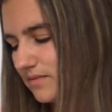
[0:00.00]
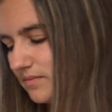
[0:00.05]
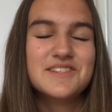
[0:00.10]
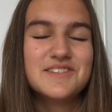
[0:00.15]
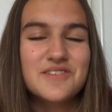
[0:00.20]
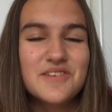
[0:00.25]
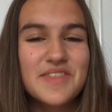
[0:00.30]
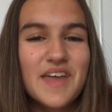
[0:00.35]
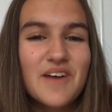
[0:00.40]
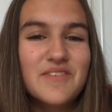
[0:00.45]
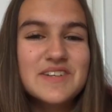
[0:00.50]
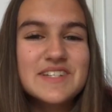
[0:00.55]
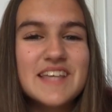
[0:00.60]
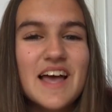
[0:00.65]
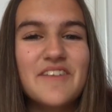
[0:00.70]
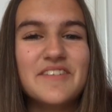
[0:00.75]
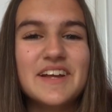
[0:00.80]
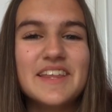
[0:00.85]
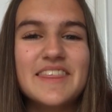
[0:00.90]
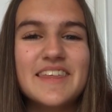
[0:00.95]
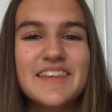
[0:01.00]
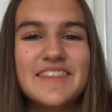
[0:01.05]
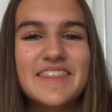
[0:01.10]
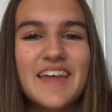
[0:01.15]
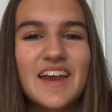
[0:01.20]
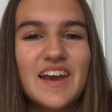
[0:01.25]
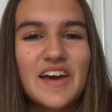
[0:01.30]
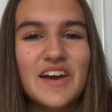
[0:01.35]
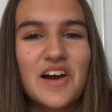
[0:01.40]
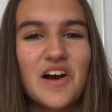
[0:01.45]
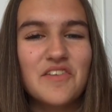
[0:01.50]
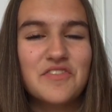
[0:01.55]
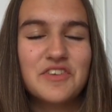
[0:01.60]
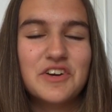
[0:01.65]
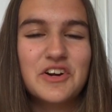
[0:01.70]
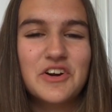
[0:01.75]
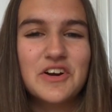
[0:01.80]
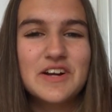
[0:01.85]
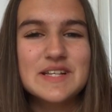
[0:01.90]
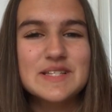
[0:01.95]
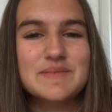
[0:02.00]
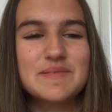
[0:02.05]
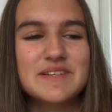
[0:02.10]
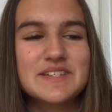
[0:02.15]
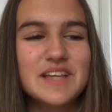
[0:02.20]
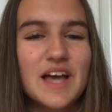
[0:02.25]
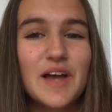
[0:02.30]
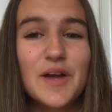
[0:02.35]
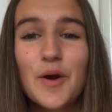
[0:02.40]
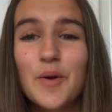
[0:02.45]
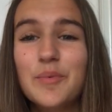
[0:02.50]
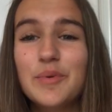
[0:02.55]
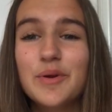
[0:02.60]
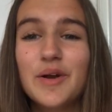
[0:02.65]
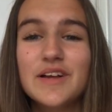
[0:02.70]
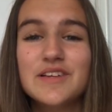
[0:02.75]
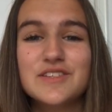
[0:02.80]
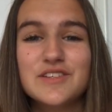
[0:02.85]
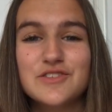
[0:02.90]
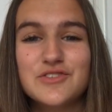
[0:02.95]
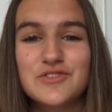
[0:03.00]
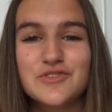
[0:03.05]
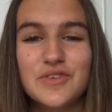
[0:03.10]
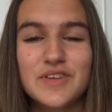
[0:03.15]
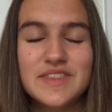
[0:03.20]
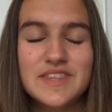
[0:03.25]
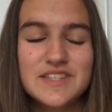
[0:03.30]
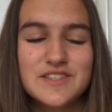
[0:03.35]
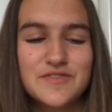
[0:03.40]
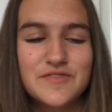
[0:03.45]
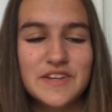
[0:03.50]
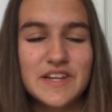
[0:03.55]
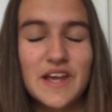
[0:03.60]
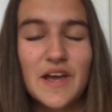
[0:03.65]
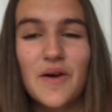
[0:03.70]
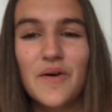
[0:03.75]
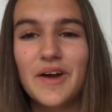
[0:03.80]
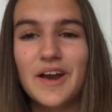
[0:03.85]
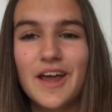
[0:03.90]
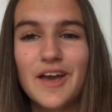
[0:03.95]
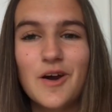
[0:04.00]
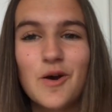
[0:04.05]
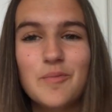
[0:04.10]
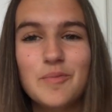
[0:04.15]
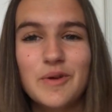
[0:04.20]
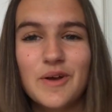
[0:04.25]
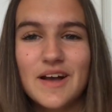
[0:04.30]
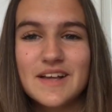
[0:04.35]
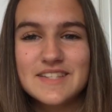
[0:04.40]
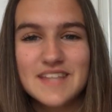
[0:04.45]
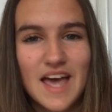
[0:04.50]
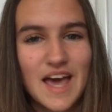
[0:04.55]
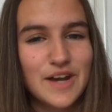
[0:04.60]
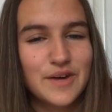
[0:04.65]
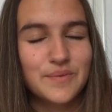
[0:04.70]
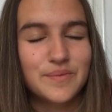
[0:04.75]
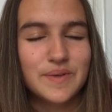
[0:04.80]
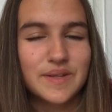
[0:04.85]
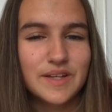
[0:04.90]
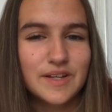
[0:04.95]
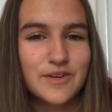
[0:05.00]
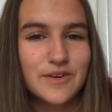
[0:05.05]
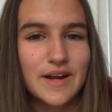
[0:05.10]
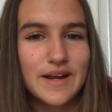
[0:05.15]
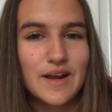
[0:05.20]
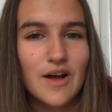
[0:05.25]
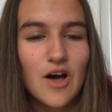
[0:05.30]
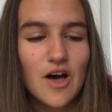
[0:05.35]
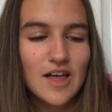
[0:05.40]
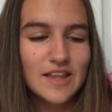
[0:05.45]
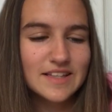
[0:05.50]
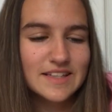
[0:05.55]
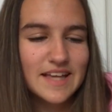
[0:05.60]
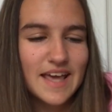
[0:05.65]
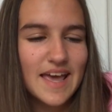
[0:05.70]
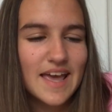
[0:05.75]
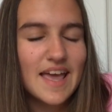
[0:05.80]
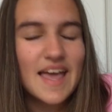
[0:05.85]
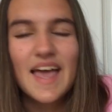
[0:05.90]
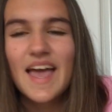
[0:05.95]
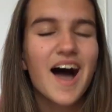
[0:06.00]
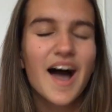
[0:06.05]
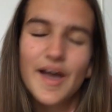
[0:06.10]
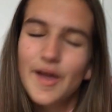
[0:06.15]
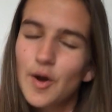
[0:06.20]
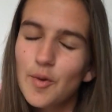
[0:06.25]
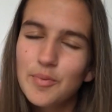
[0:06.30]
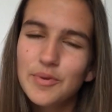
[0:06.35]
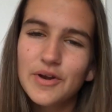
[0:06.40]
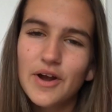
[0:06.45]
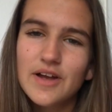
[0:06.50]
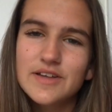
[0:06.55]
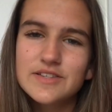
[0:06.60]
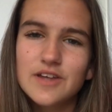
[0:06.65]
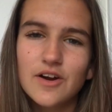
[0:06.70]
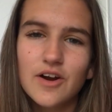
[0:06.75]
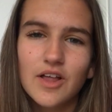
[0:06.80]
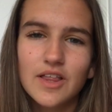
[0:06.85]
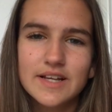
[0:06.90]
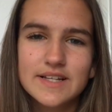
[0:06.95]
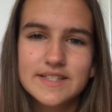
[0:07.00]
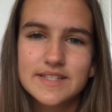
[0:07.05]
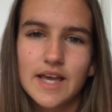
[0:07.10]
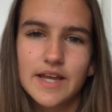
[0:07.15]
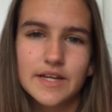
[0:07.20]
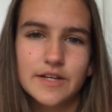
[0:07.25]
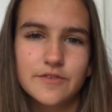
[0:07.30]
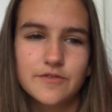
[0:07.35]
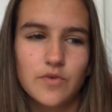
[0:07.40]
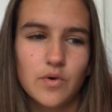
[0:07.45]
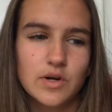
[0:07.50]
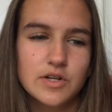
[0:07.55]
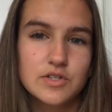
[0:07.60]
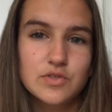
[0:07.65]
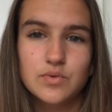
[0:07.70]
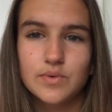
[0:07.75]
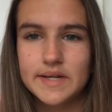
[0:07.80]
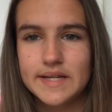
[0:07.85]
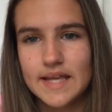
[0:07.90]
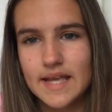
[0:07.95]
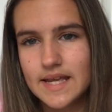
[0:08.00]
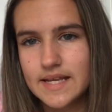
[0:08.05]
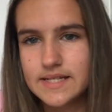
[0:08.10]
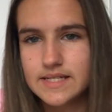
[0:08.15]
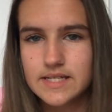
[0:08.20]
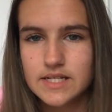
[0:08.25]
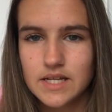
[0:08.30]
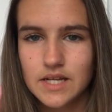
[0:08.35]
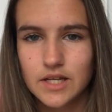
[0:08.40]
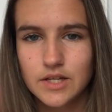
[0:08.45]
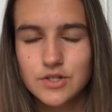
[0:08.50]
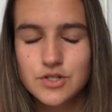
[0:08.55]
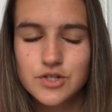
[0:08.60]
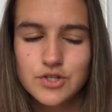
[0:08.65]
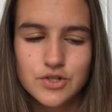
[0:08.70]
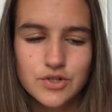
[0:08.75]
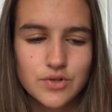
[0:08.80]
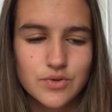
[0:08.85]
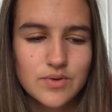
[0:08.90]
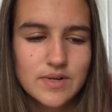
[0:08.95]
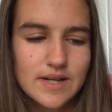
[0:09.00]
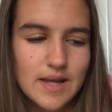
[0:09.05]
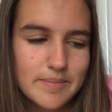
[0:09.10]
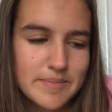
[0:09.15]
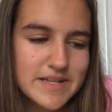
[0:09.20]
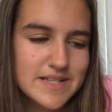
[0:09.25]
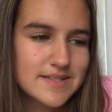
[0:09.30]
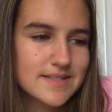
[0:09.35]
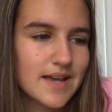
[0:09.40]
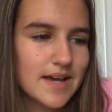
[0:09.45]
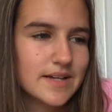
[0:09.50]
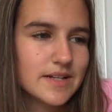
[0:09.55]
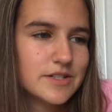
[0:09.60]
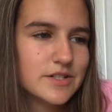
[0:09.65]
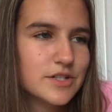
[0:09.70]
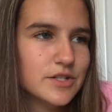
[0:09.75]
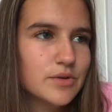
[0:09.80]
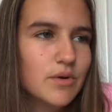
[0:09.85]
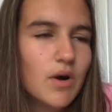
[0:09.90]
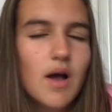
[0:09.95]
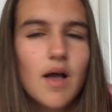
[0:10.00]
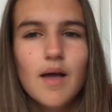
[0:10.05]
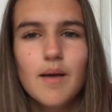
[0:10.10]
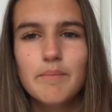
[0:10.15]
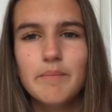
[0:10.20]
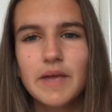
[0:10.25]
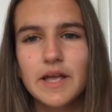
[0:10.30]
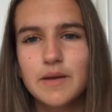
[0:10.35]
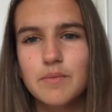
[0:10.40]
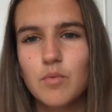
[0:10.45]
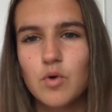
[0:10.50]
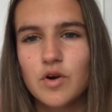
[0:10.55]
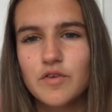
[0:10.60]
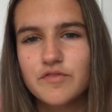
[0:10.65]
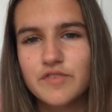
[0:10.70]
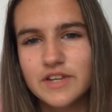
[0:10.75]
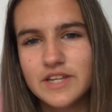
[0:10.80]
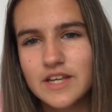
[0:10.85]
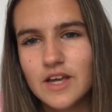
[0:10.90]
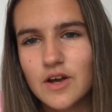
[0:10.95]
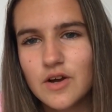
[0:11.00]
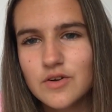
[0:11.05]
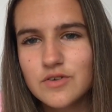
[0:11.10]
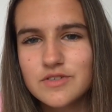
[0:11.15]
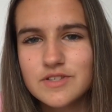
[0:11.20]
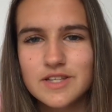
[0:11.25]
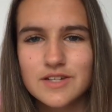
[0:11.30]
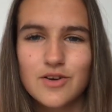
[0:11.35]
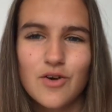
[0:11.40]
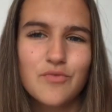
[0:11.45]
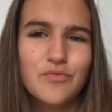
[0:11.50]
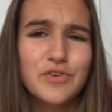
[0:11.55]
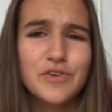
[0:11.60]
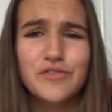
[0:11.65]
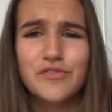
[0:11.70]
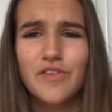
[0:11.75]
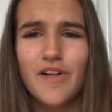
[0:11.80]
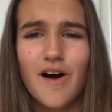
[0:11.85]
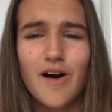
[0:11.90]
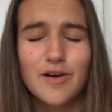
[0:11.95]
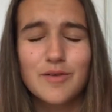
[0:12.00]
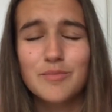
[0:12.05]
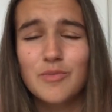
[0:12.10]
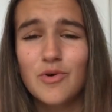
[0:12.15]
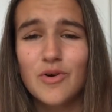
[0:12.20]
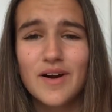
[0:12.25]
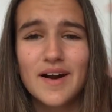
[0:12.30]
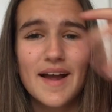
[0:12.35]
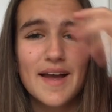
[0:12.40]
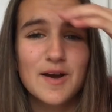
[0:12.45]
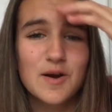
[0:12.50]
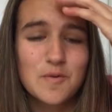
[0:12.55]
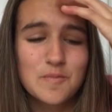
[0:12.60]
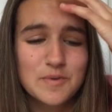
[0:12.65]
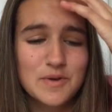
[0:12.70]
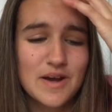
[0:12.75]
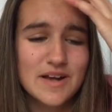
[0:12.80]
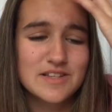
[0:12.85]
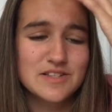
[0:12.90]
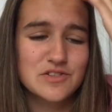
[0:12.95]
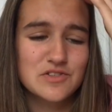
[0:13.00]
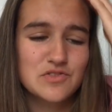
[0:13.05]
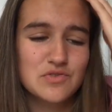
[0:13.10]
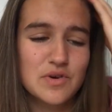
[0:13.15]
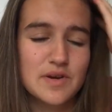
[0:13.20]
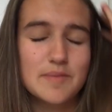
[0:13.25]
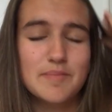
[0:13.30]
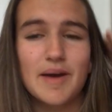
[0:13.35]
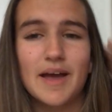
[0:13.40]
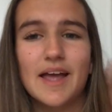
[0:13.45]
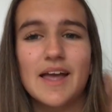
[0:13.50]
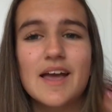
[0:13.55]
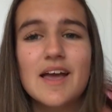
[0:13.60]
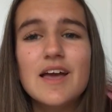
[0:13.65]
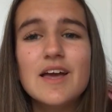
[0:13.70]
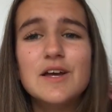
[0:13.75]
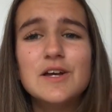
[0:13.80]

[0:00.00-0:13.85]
So that was everything that I got for Christmas. I hope you guys enjoyed this video, and I hope you guys had a really great holiday. I hope you guys are all excited for 2018 too, and I'm excited to make more videos and hopefully vlog more. I hope you guys enjoyed my